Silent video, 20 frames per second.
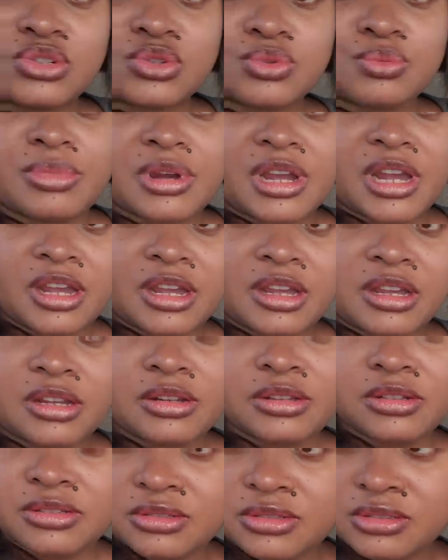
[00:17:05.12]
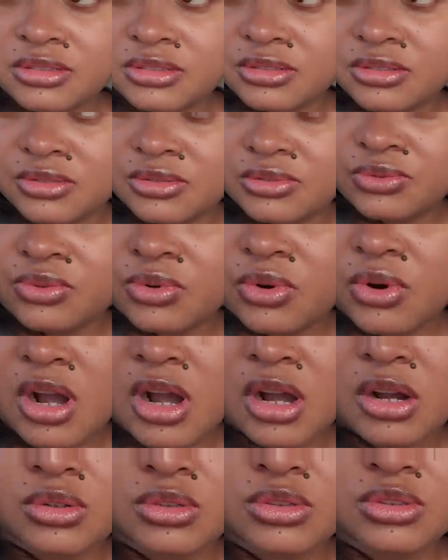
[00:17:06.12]
to buy for
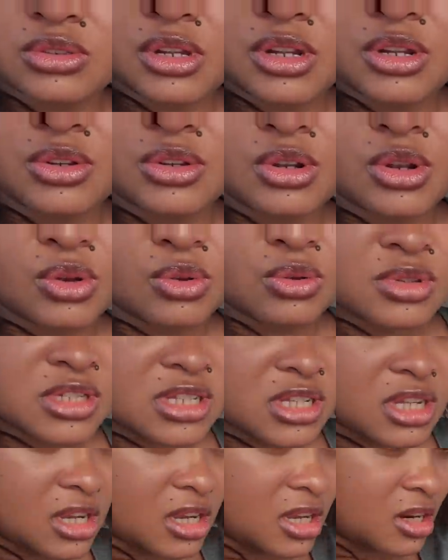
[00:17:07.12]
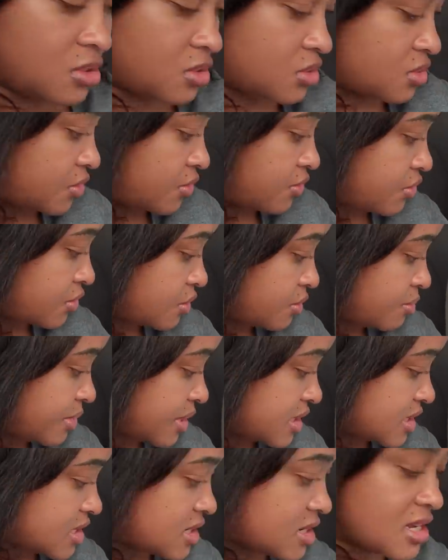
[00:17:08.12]
her also. I know it looks like a lot of food,
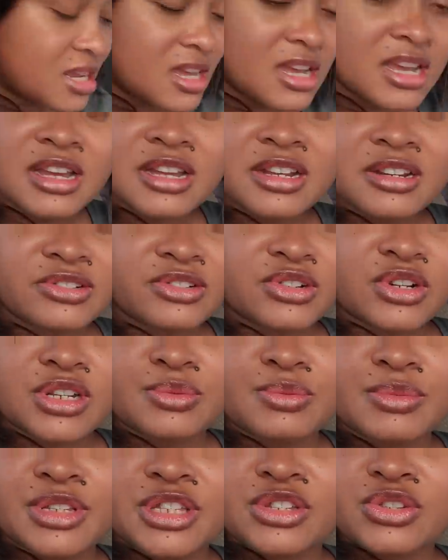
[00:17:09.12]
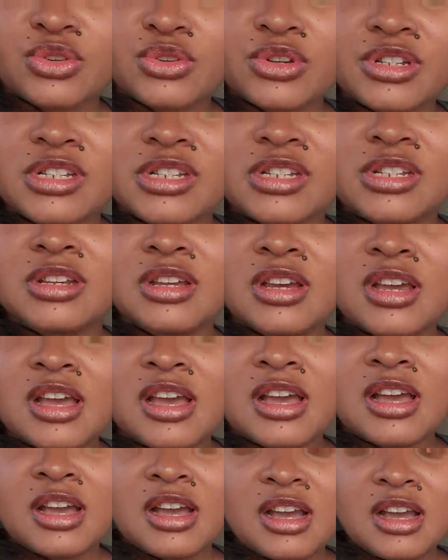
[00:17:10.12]
but trust me, it's not,
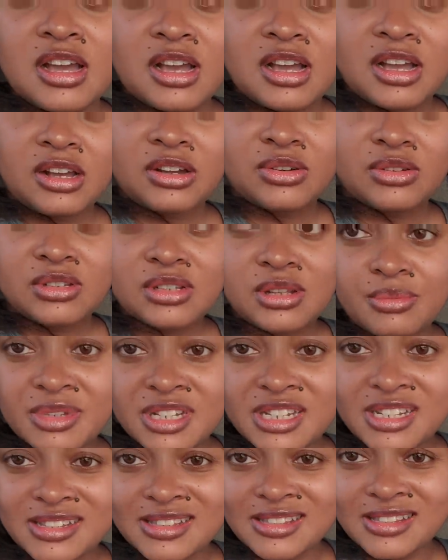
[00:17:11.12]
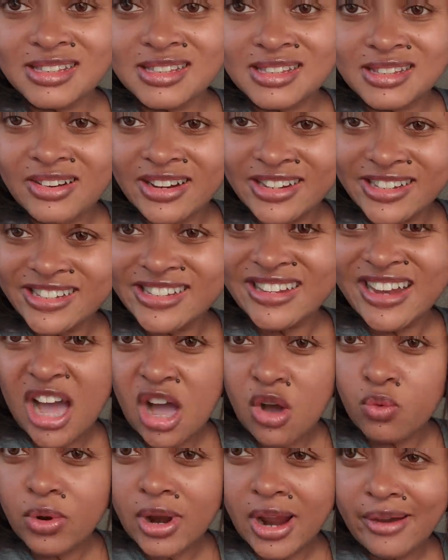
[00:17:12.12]
because I'm eating this right
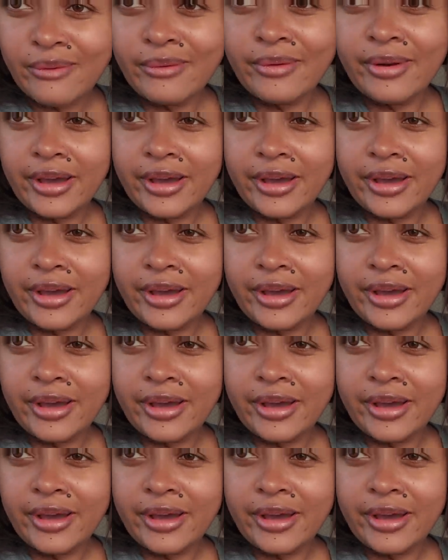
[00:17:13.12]
now.